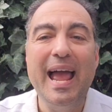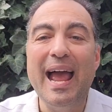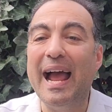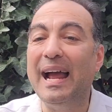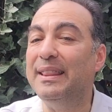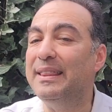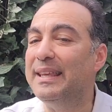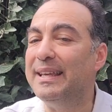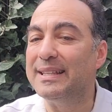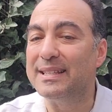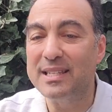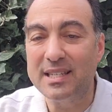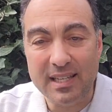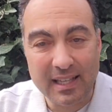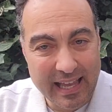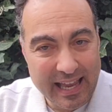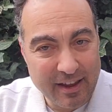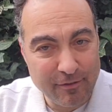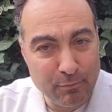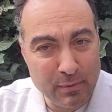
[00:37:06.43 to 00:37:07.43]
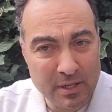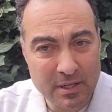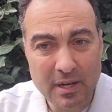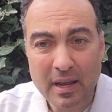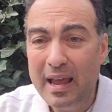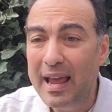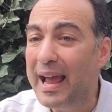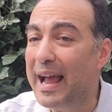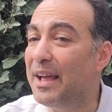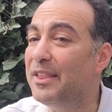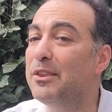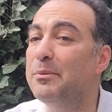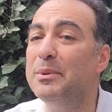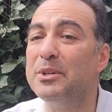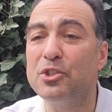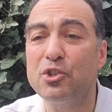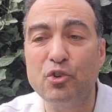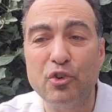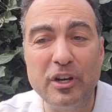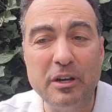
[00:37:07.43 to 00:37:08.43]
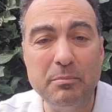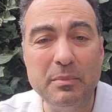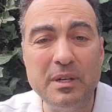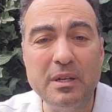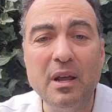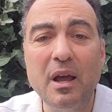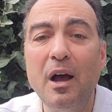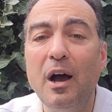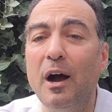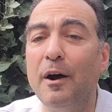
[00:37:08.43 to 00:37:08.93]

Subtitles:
and the enslavement and the mistreatment